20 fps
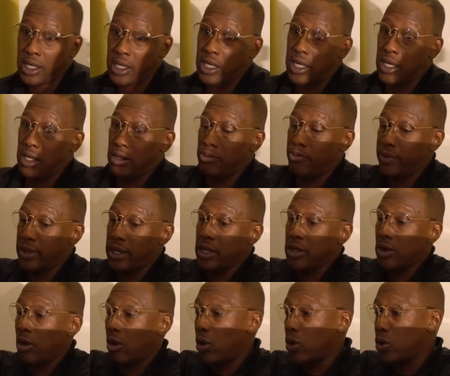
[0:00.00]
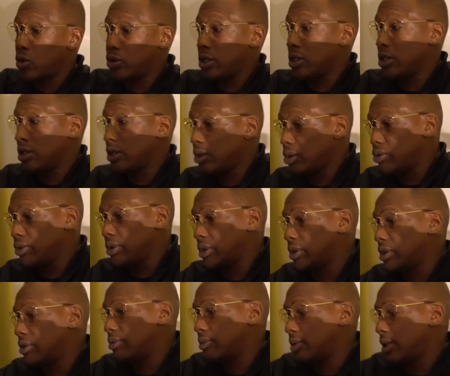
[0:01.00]
and being older and
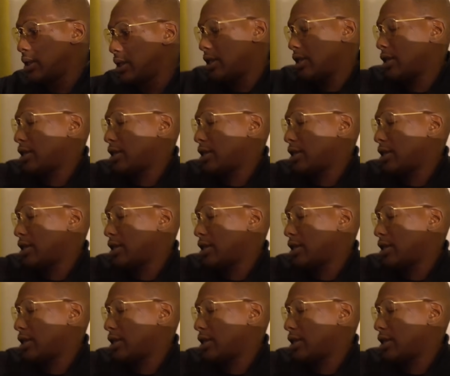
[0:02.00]
losing them,